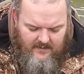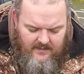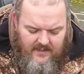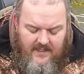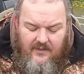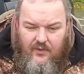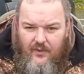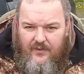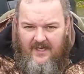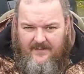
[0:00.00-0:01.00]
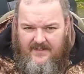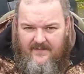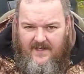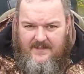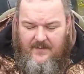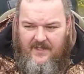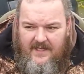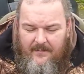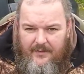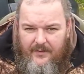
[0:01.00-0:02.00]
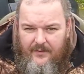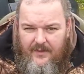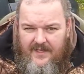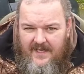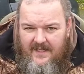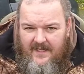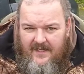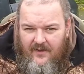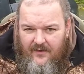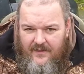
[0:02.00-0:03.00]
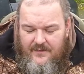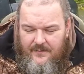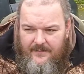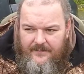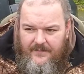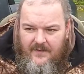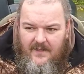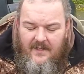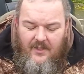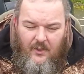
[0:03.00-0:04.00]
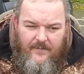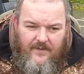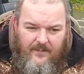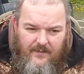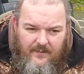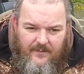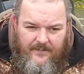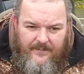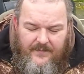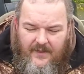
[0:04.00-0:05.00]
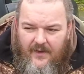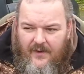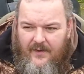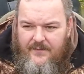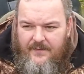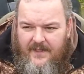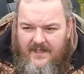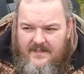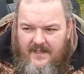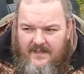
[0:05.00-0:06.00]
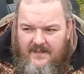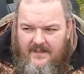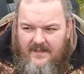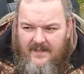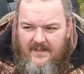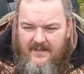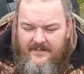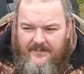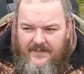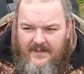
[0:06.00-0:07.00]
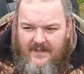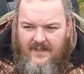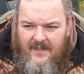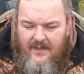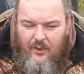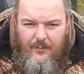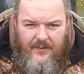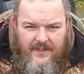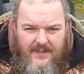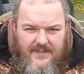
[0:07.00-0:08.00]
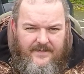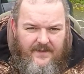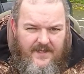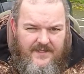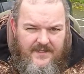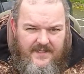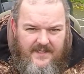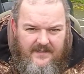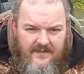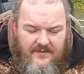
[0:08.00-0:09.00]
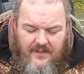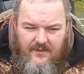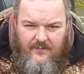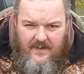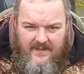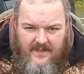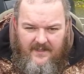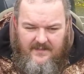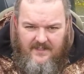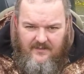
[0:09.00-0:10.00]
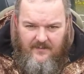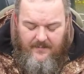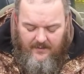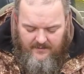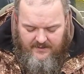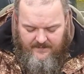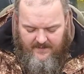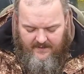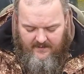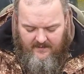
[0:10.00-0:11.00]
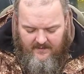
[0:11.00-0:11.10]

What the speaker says: You get two types of Aspen. You get blue and you get like an orange one. Go for the blue one. The orange one has like lubricants for engines in it, so you don't want that because that's going to burn and smell.